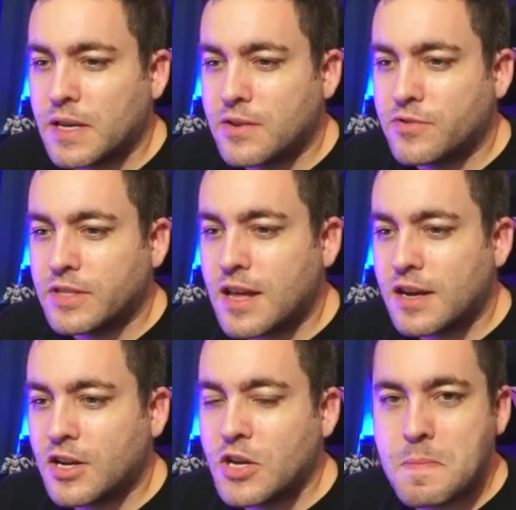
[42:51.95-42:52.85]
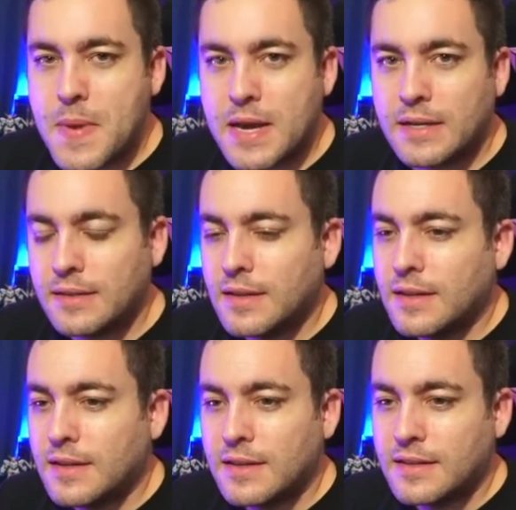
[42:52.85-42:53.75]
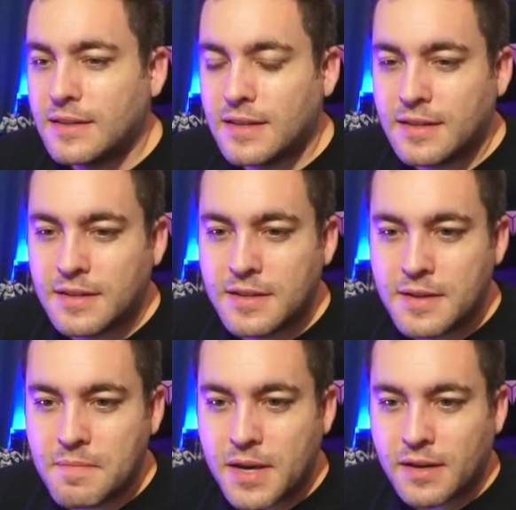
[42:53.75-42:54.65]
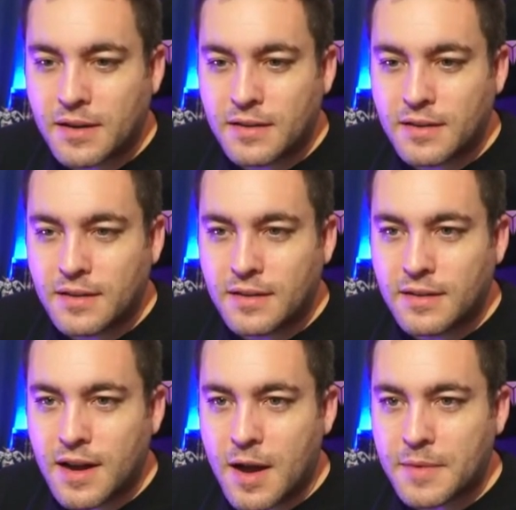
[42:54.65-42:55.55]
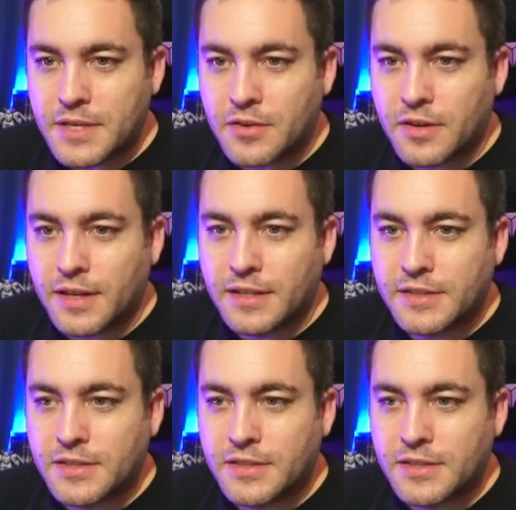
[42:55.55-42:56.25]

And there's a lot of good meta uh, meta uh, commentary in it.